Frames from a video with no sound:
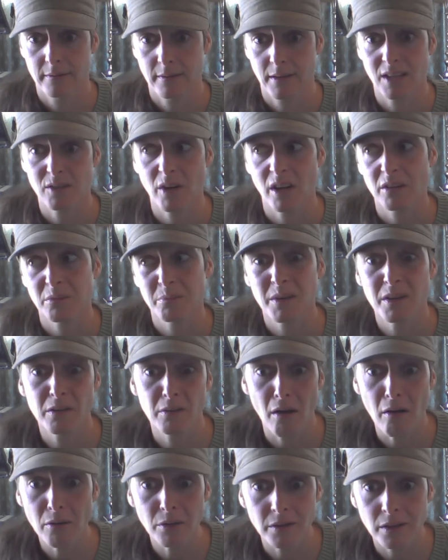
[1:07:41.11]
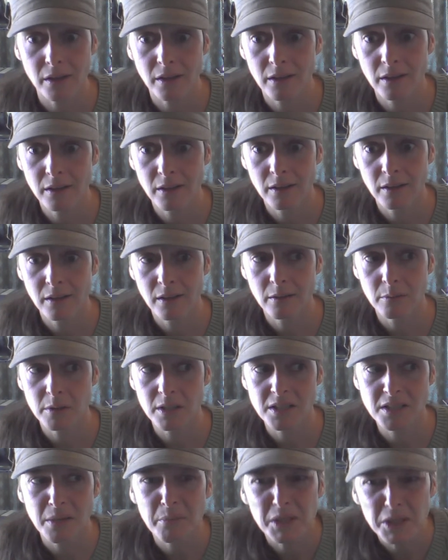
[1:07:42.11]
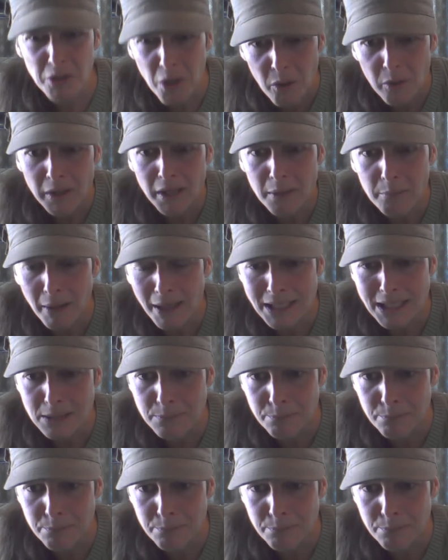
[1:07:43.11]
I'd rather be alone because I'm alone in my